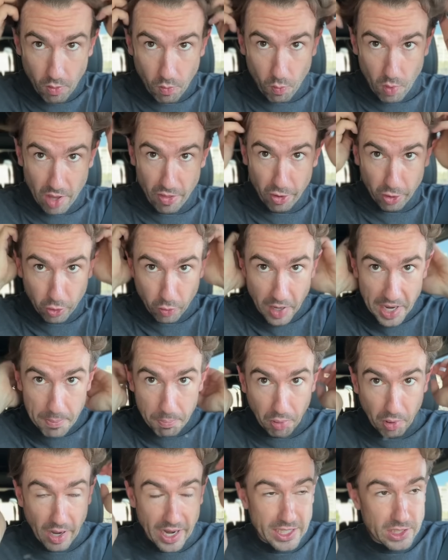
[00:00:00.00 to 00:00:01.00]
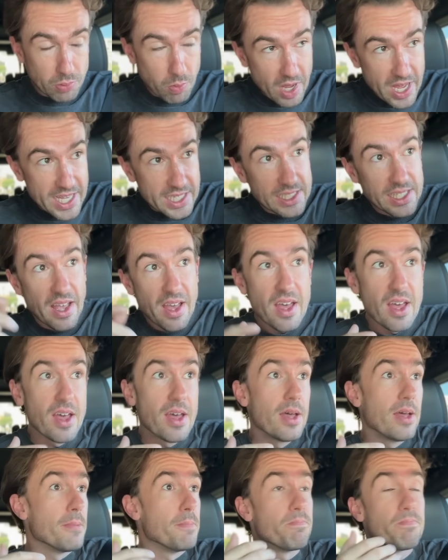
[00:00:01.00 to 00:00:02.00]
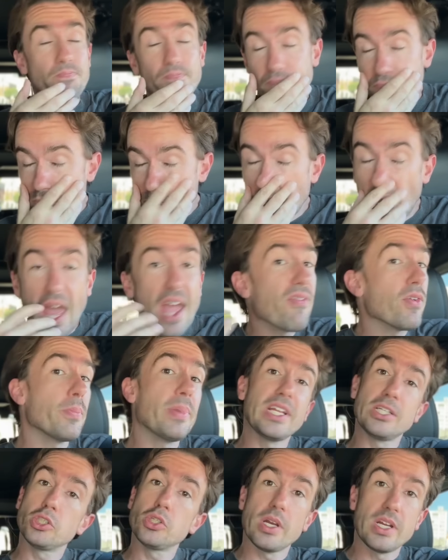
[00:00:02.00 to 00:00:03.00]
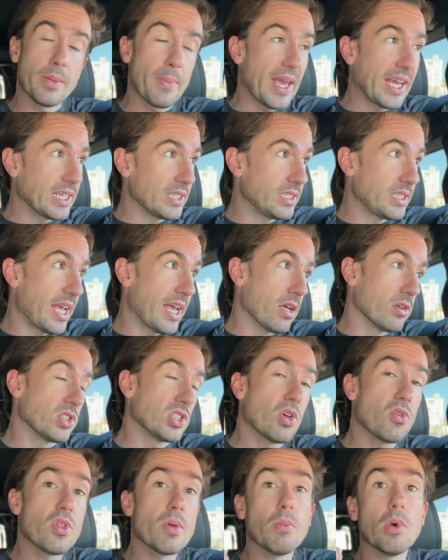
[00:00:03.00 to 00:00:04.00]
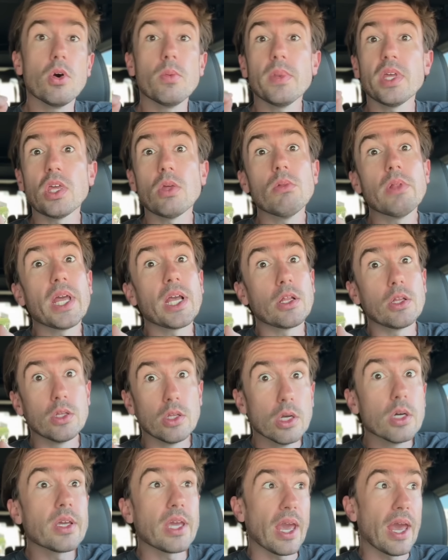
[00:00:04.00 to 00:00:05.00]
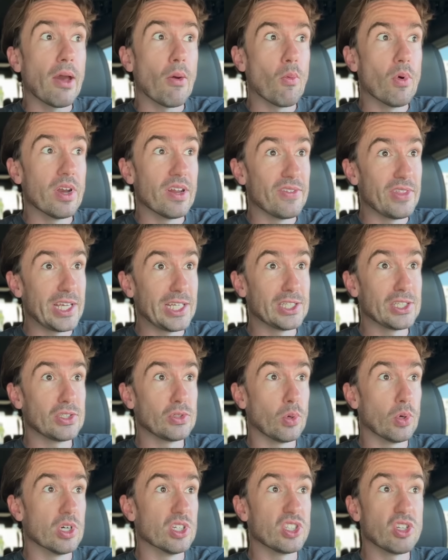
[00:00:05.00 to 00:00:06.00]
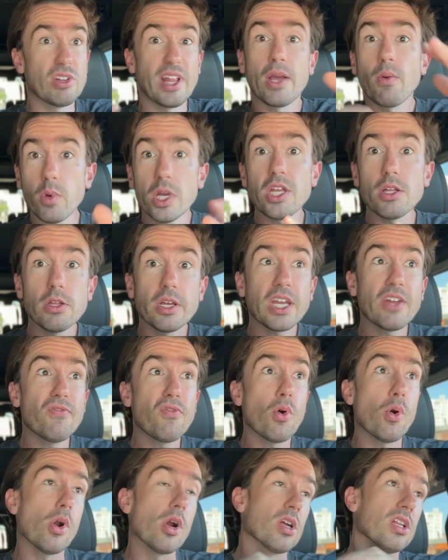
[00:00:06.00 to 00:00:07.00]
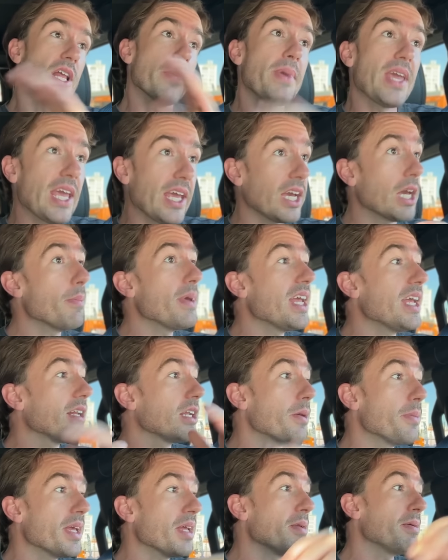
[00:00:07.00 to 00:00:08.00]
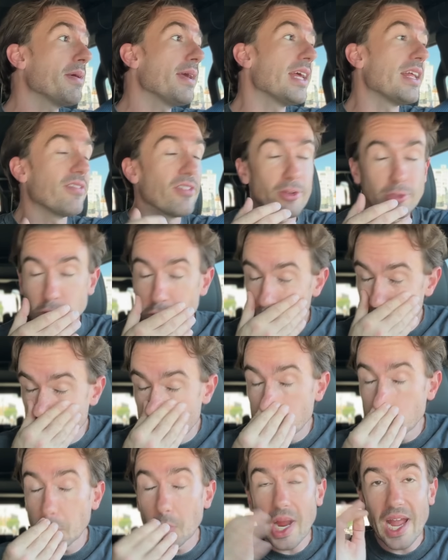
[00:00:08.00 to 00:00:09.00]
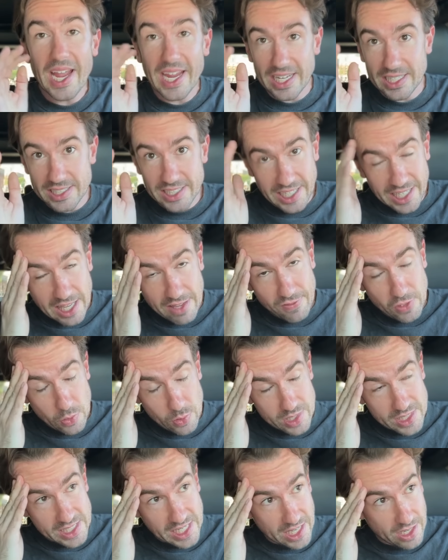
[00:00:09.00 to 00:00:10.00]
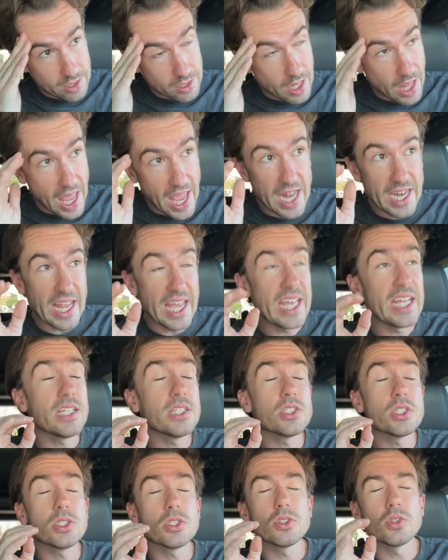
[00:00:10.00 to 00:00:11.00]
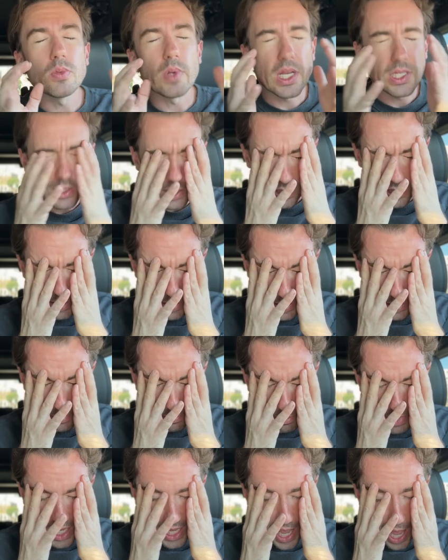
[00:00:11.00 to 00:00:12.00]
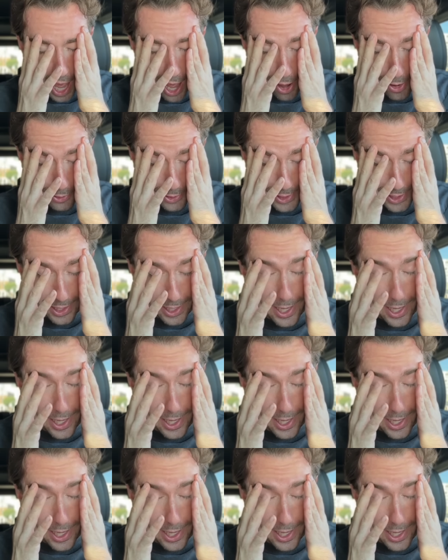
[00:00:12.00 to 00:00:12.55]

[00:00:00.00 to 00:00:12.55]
while they're great price-wise, everybody's trying to make a sale. So the moment you look at one of these stores, they're like, what are you looking for? Come in. They're just trying to give you a deal, and it stresses me out